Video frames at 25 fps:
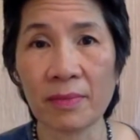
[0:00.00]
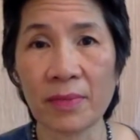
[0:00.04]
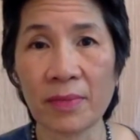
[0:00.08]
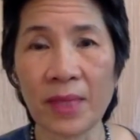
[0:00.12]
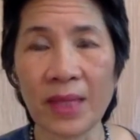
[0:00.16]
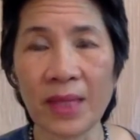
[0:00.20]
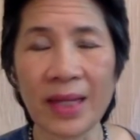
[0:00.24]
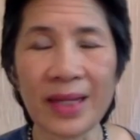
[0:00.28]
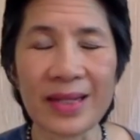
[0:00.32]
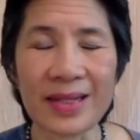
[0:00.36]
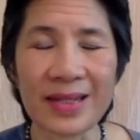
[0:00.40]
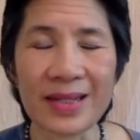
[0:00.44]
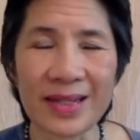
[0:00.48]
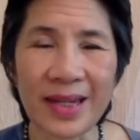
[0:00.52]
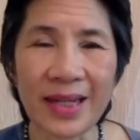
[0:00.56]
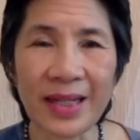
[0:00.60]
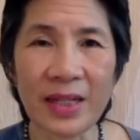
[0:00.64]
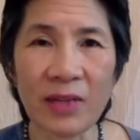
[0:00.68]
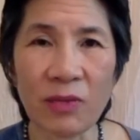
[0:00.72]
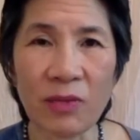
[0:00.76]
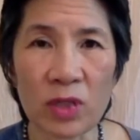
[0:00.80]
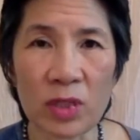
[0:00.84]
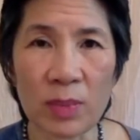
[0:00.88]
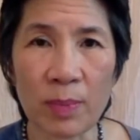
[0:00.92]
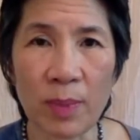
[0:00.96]
An
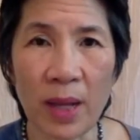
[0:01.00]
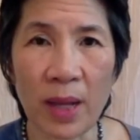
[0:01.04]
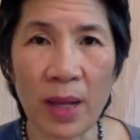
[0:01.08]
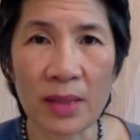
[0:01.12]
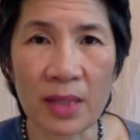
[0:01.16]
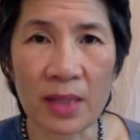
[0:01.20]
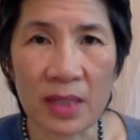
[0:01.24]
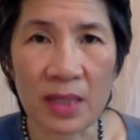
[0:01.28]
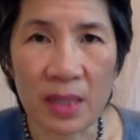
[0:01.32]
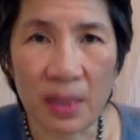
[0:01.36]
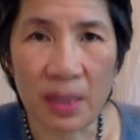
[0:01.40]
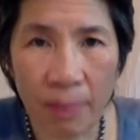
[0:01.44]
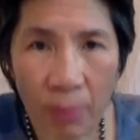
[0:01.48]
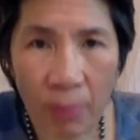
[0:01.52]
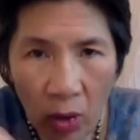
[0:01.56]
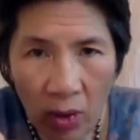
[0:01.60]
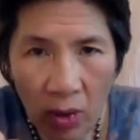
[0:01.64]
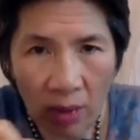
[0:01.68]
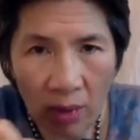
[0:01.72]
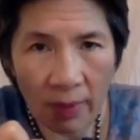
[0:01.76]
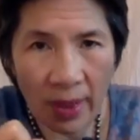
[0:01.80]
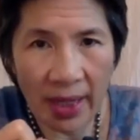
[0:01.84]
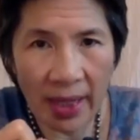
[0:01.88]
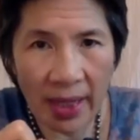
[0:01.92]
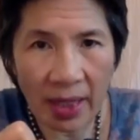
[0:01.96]
instinctive response is to pull
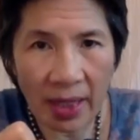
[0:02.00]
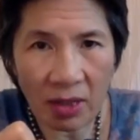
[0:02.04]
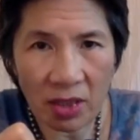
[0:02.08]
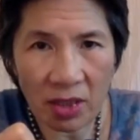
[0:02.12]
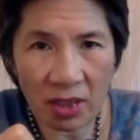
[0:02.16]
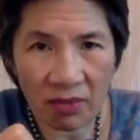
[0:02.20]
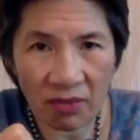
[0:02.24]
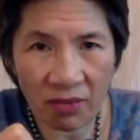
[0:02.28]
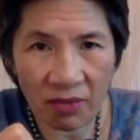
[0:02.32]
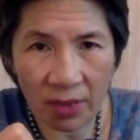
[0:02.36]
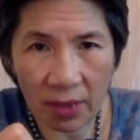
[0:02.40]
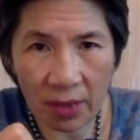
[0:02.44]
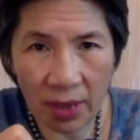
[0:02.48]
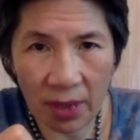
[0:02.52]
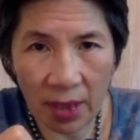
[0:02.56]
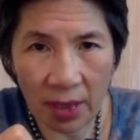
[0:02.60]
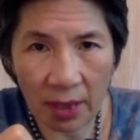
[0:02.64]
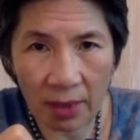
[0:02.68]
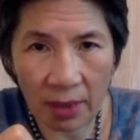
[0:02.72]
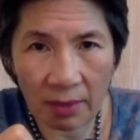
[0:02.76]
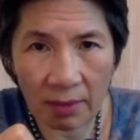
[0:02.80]
my energy field in